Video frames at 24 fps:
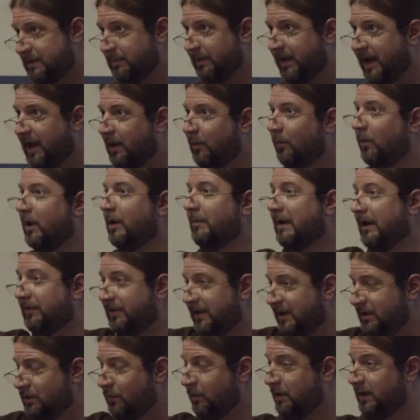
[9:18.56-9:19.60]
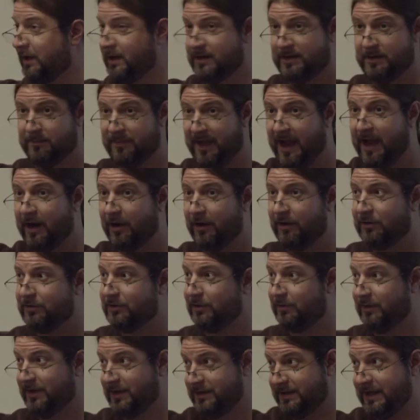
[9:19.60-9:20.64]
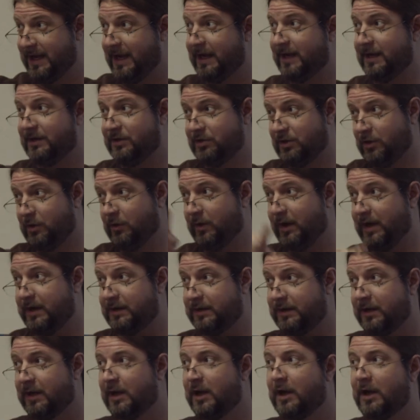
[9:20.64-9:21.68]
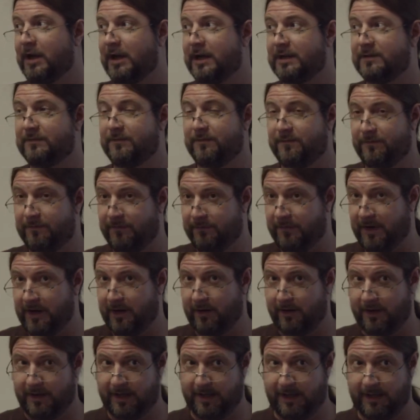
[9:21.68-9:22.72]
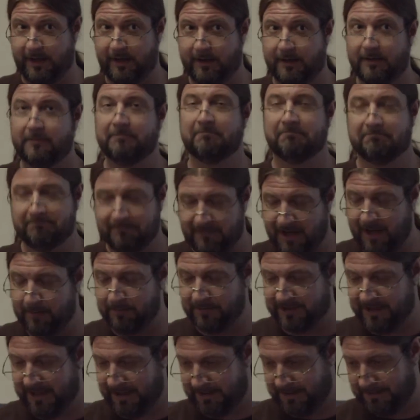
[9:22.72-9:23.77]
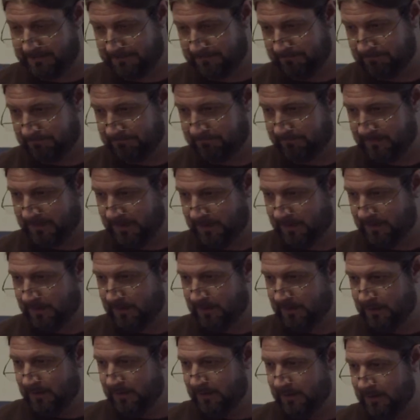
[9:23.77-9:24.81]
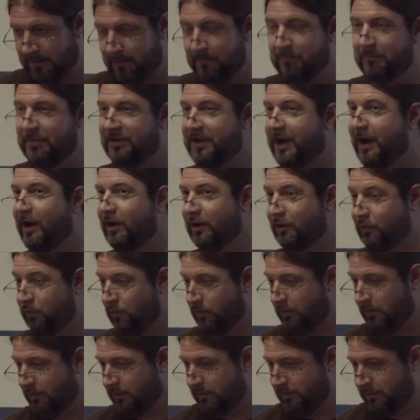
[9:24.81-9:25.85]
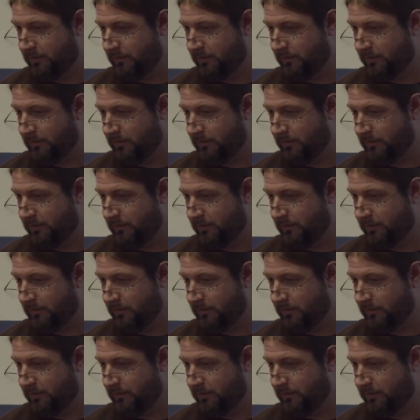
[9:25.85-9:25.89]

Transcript: plant. What about this organism? That also does that. And so it is very complicated. But they are cool.